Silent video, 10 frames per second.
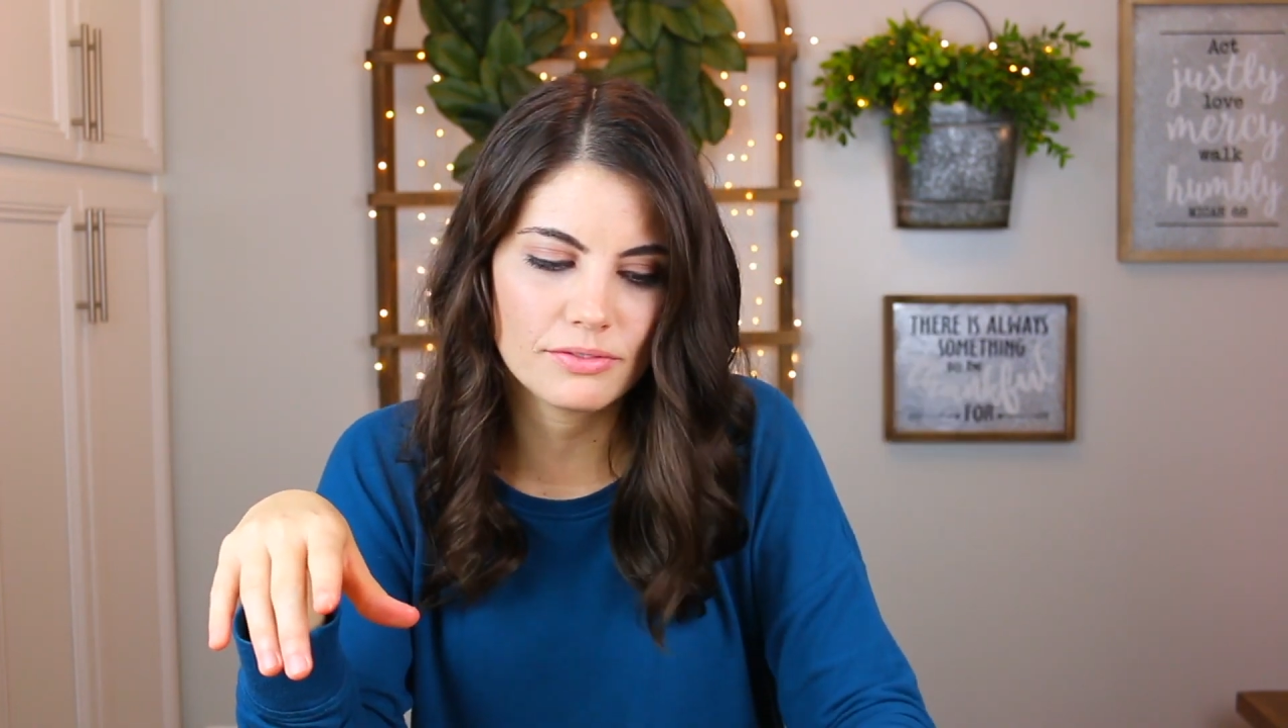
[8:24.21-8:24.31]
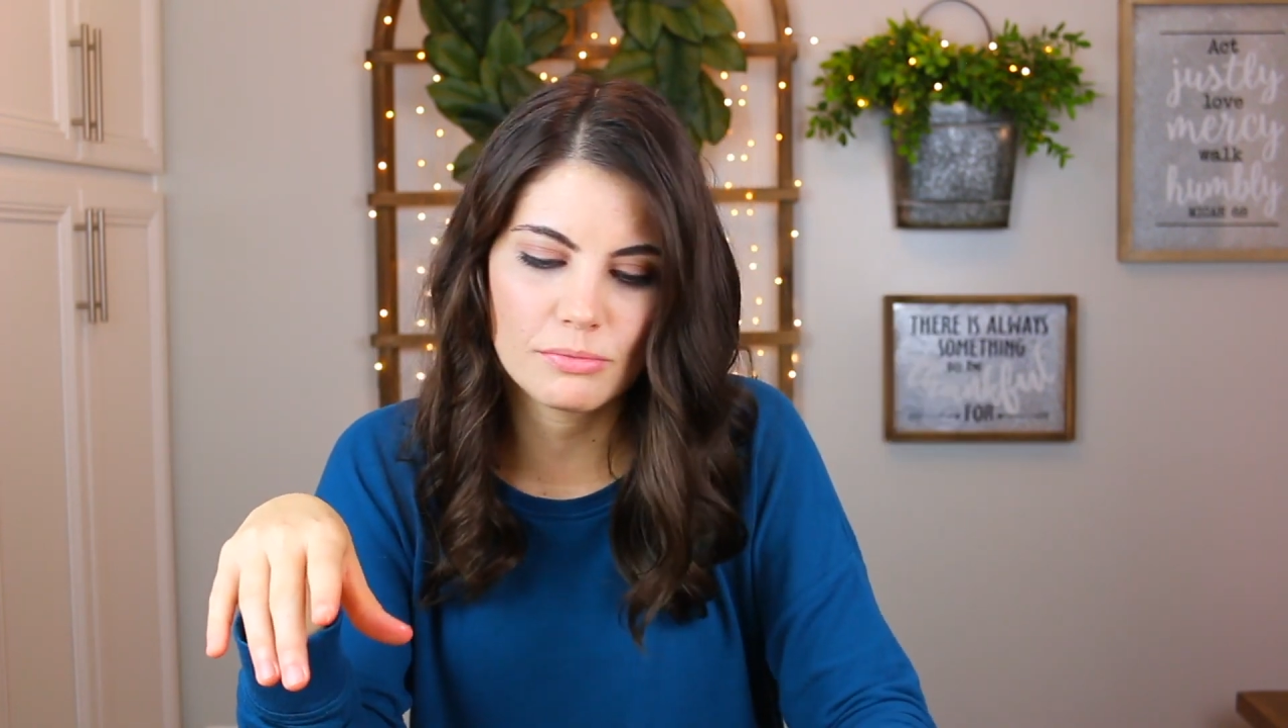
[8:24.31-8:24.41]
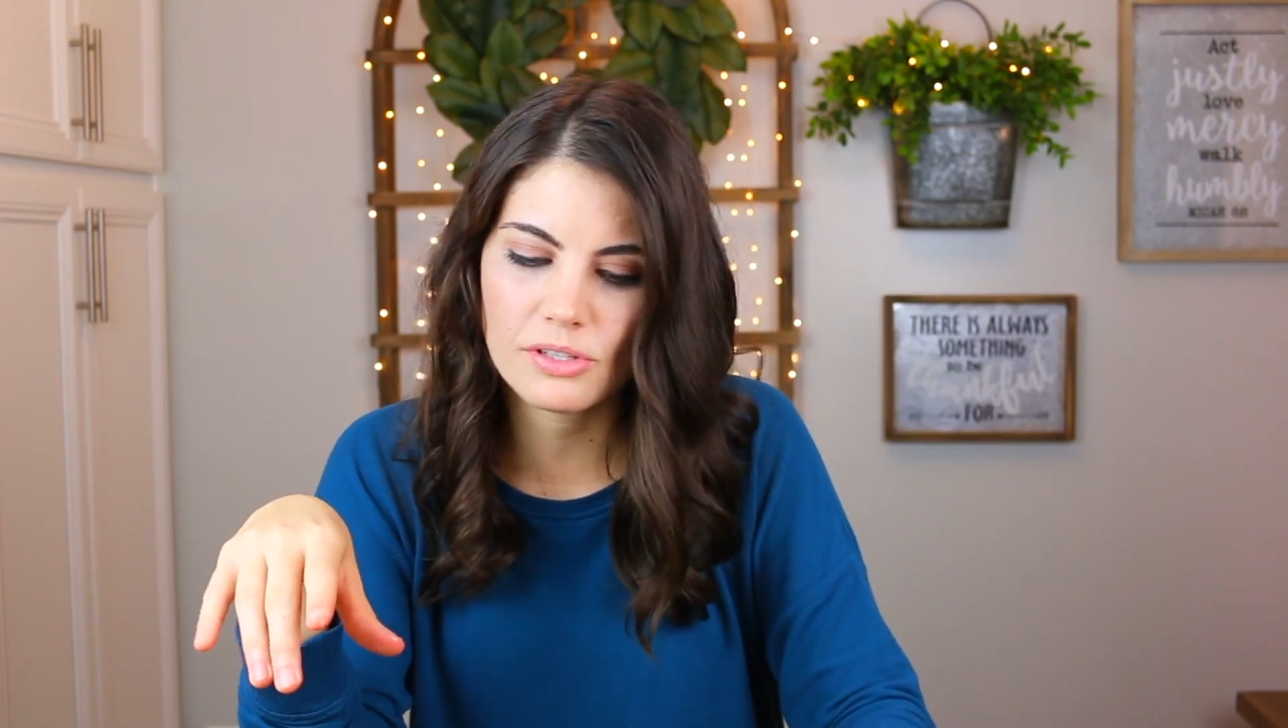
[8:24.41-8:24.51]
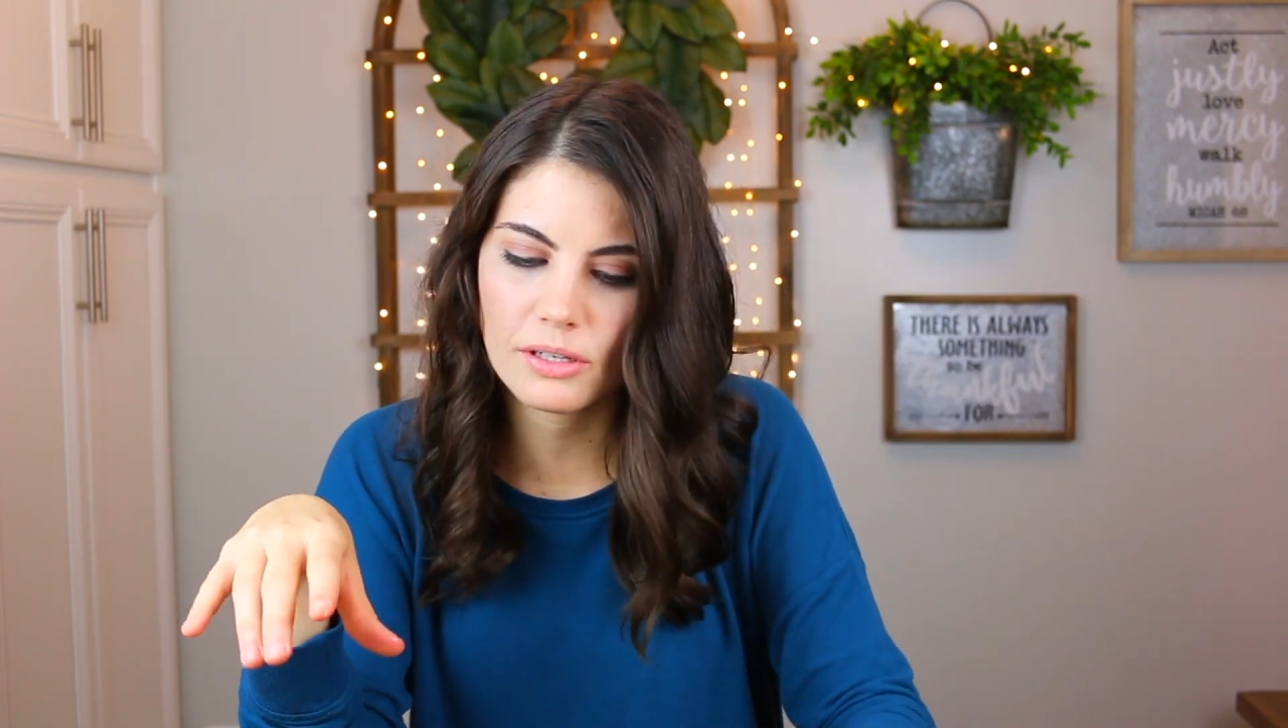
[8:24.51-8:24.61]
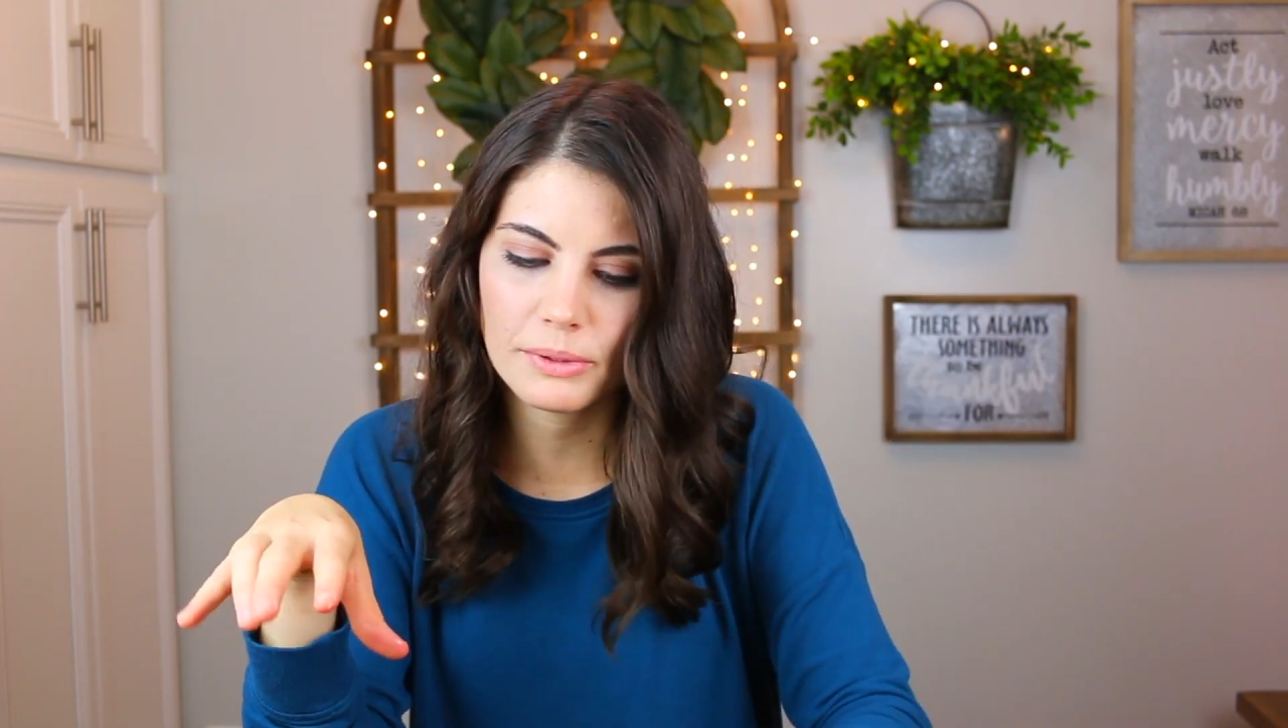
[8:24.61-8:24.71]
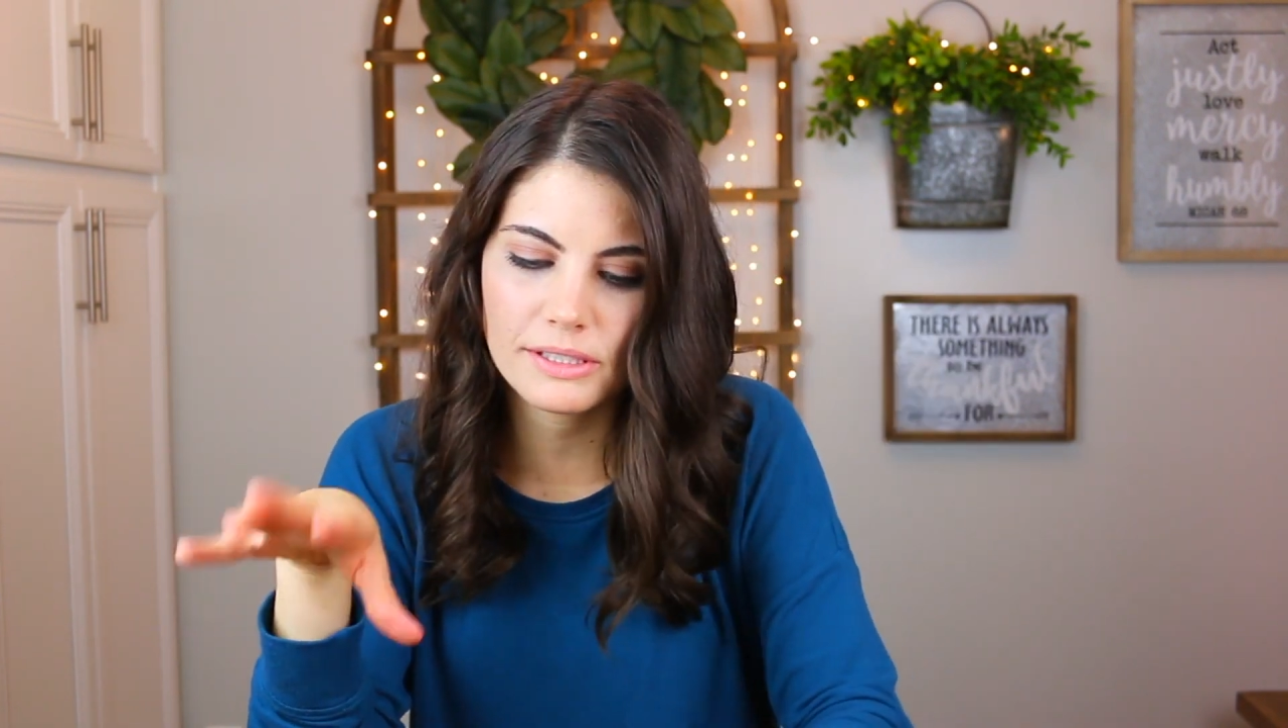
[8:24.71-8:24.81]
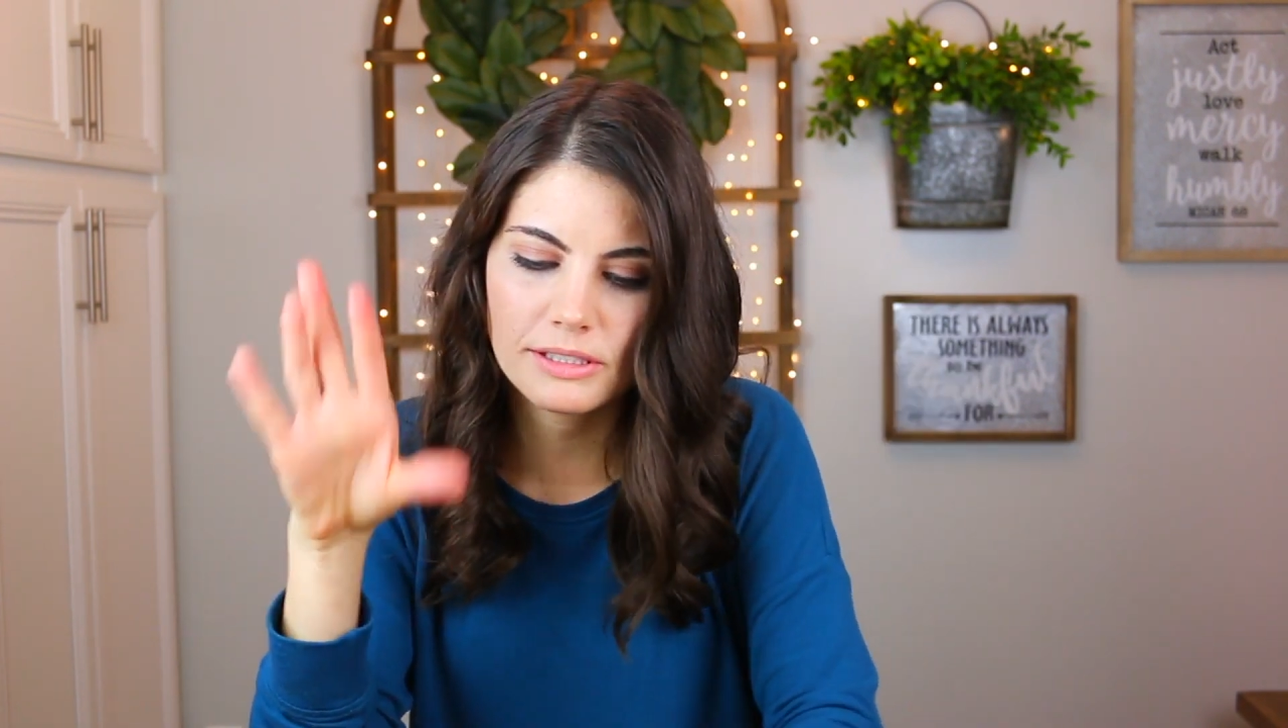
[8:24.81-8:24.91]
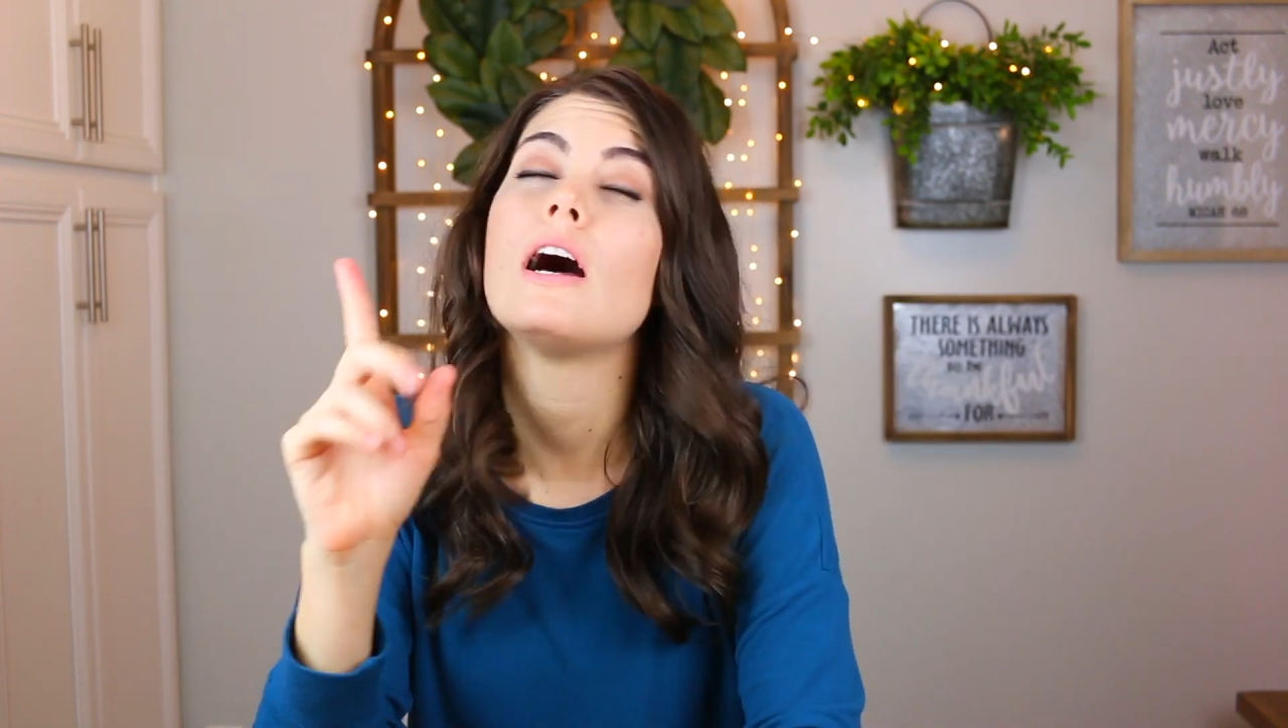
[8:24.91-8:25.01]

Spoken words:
from Starbucks.